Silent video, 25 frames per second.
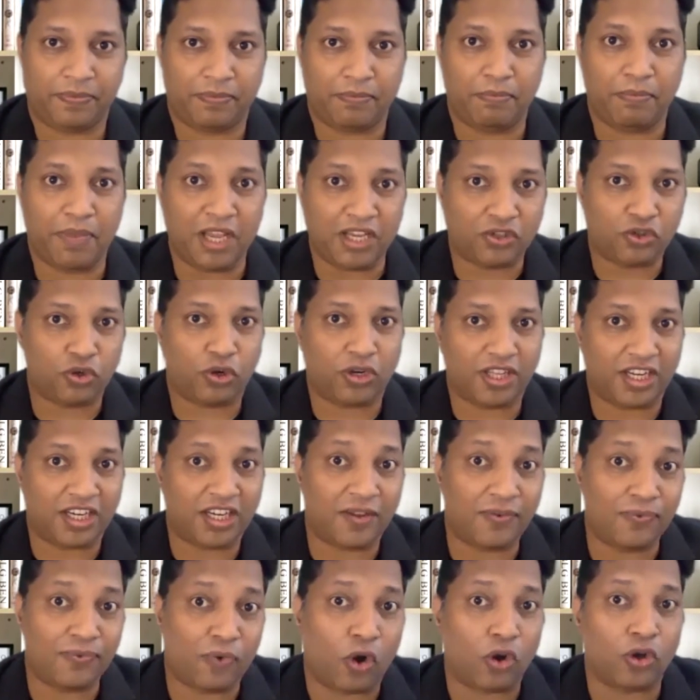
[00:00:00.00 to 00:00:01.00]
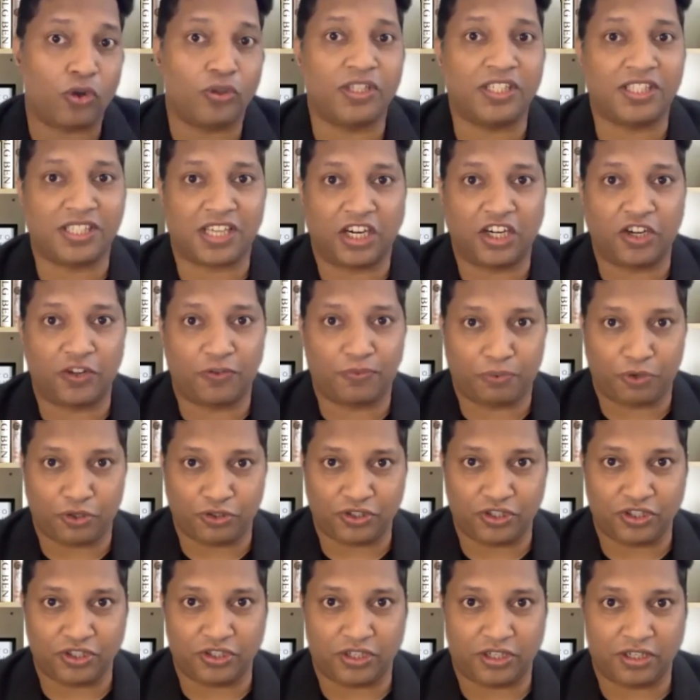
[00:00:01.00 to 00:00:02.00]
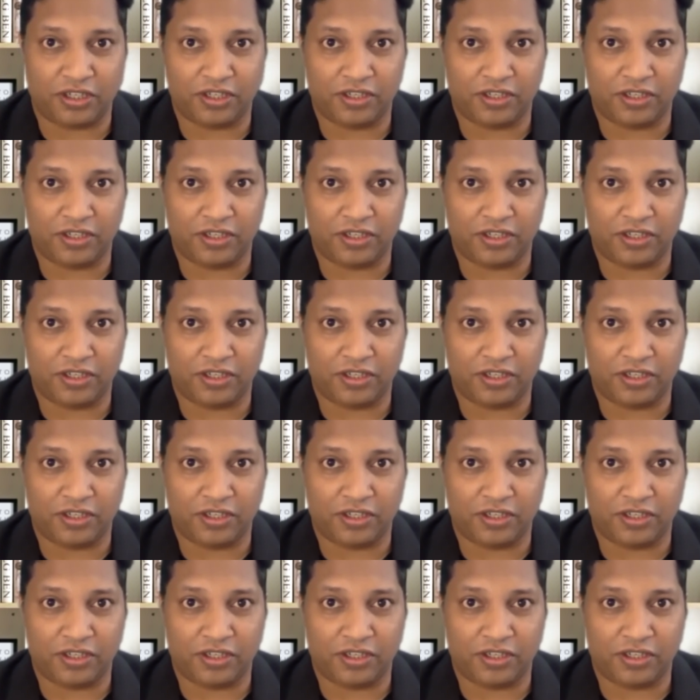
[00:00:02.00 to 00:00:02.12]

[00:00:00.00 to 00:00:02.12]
Make sure that they follow this kind of procedure.